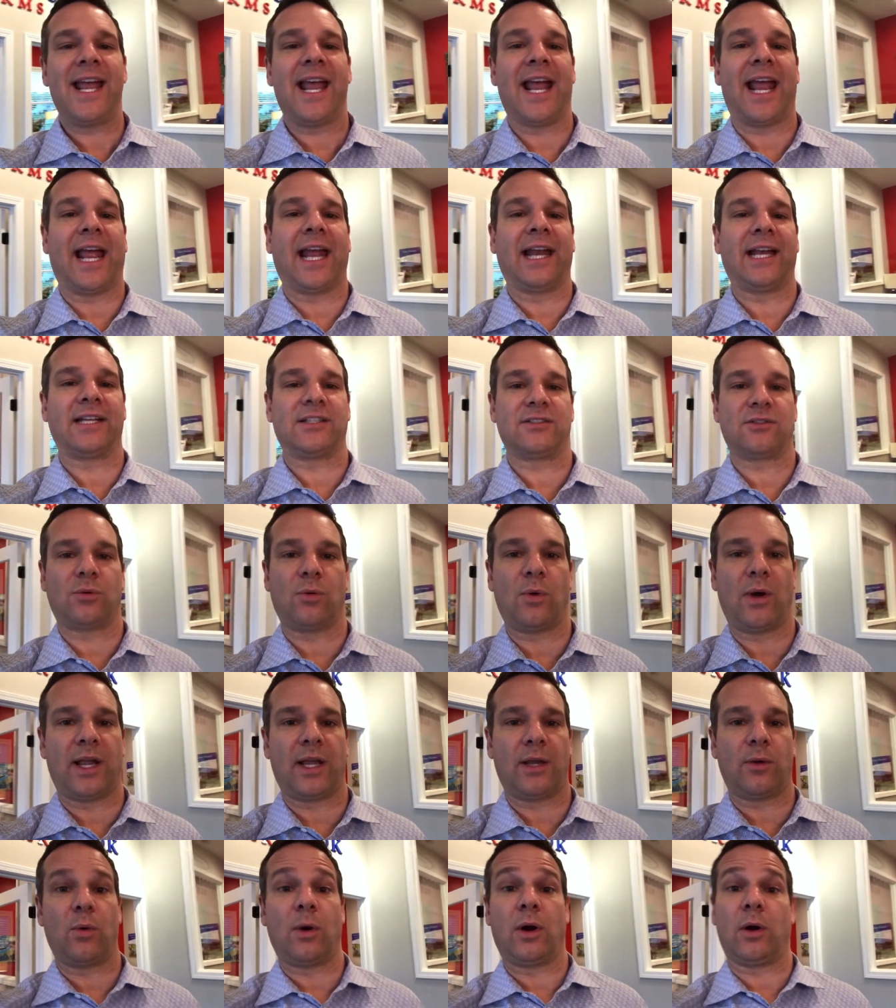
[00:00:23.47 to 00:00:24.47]
and it's a
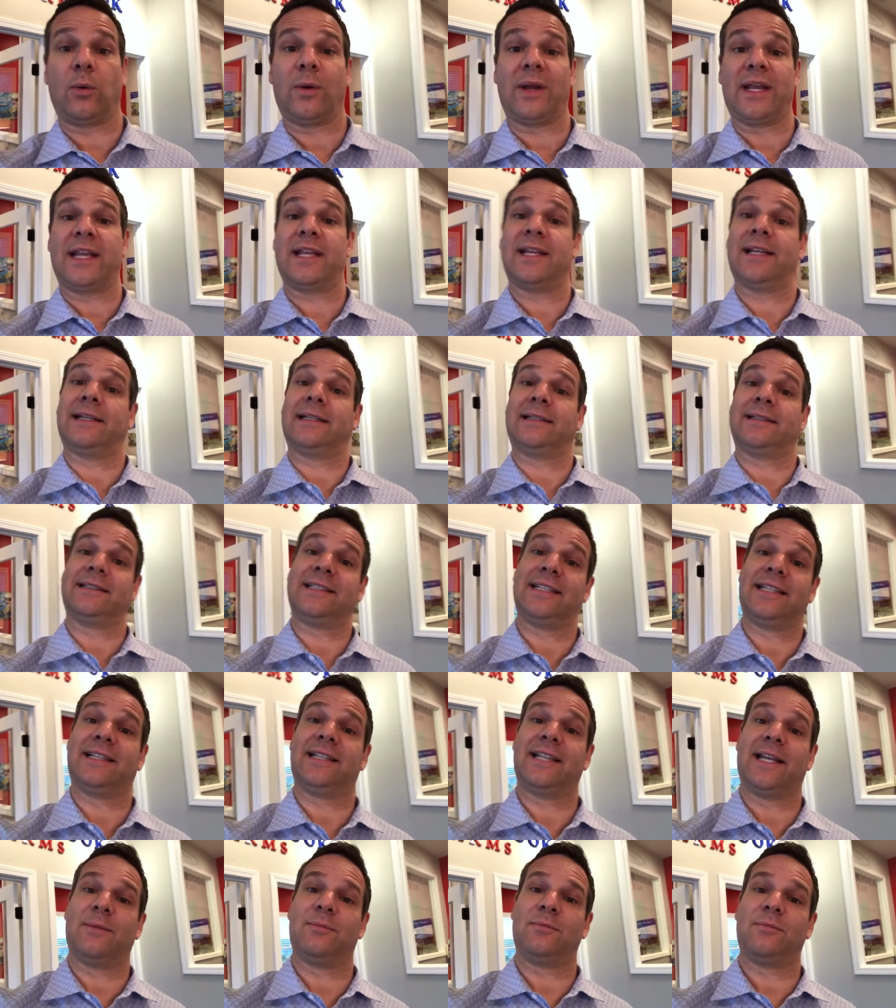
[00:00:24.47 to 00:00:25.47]
way where we can get
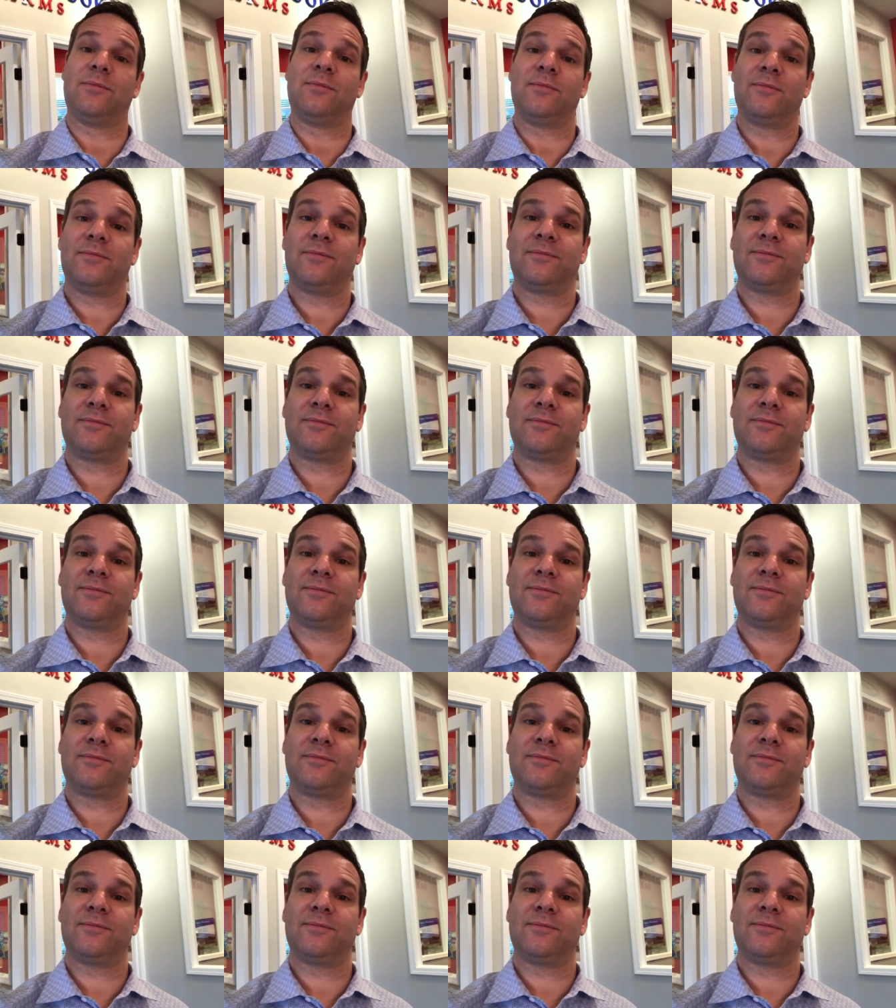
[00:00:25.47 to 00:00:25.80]
them